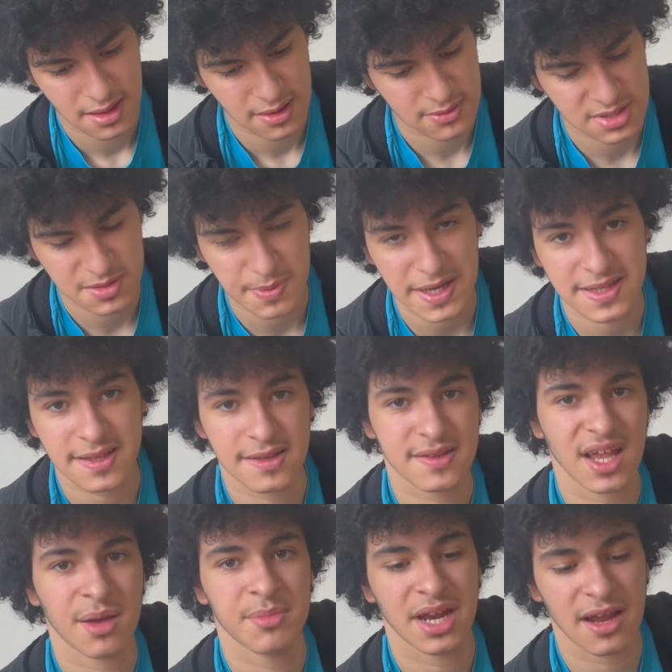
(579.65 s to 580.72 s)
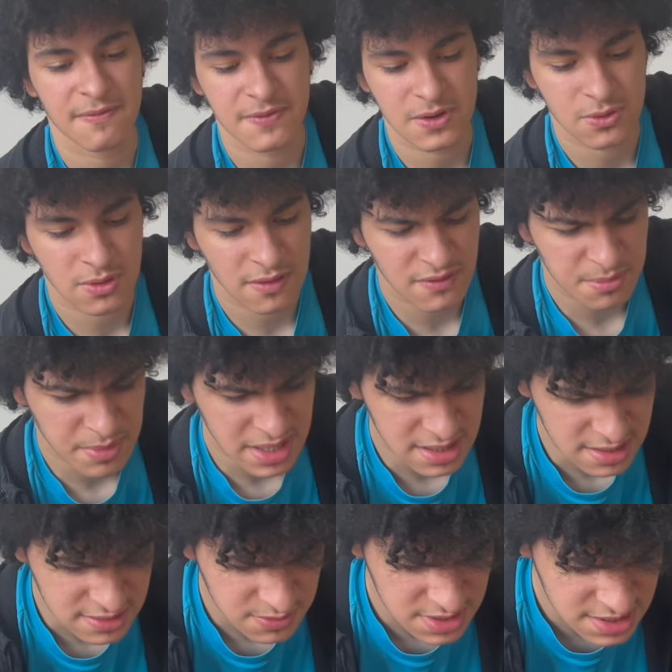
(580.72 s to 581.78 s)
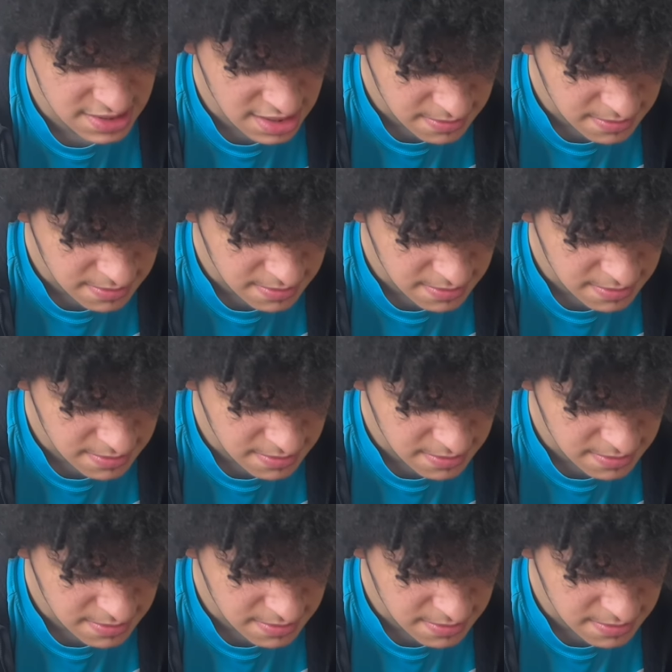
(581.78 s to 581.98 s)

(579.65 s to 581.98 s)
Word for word: And respect to the time and effort whoever made this. What's his